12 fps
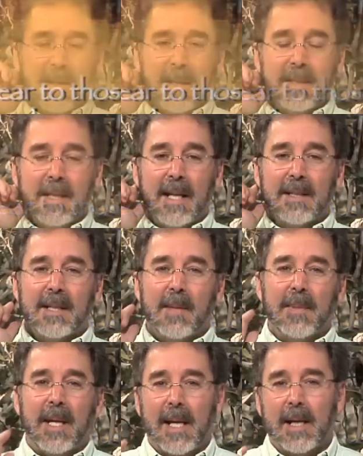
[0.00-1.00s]
Isn't that
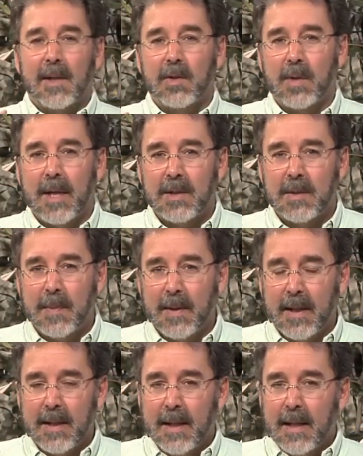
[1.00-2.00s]
something, a contrite
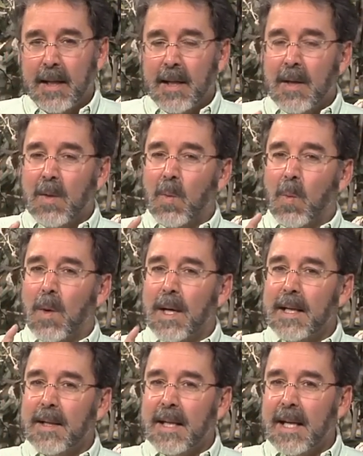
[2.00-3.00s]
spirit?
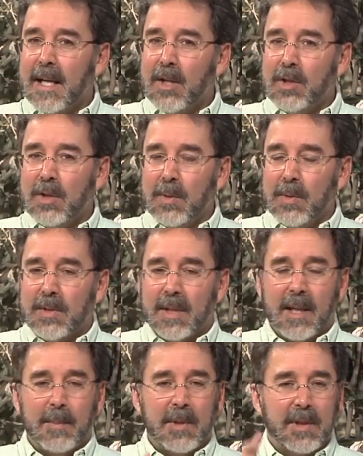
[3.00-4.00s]
One of the issues,
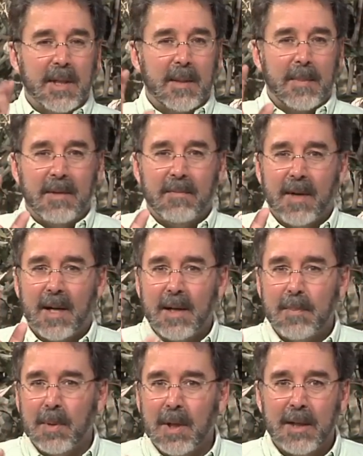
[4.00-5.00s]
and I'm just going to be
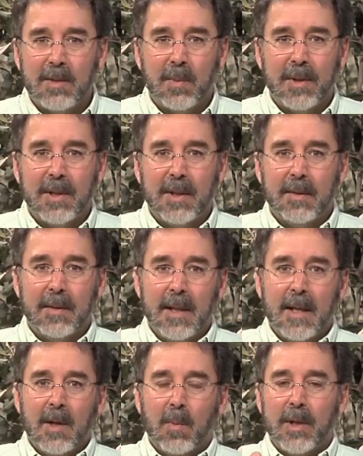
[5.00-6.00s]
very blunt with you,
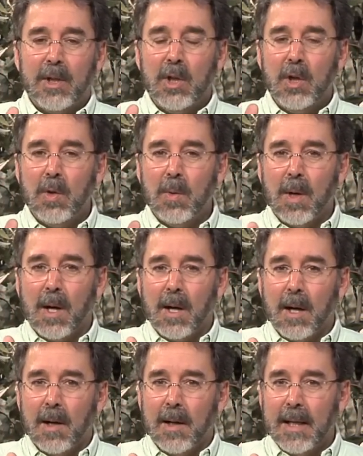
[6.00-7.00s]
when you
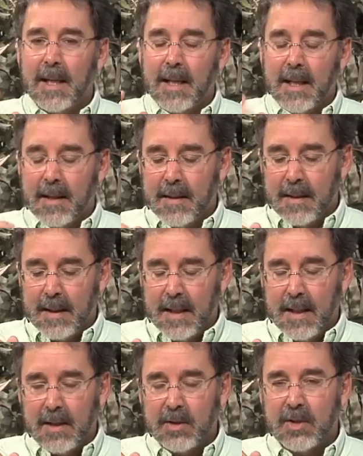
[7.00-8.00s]
are in
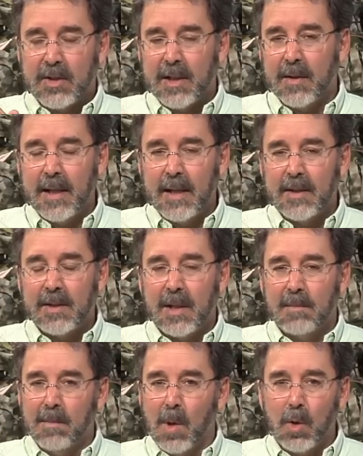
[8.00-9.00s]
a serious
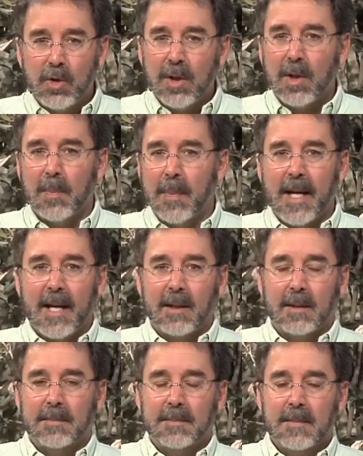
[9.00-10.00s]
emotional
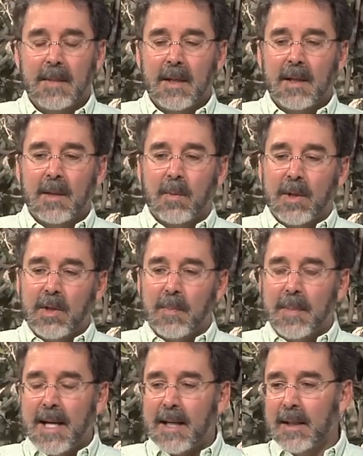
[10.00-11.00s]
battle, when you're
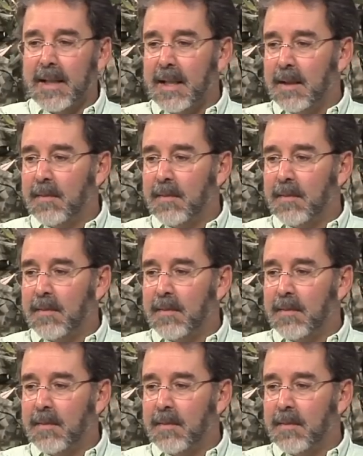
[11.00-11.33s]
battling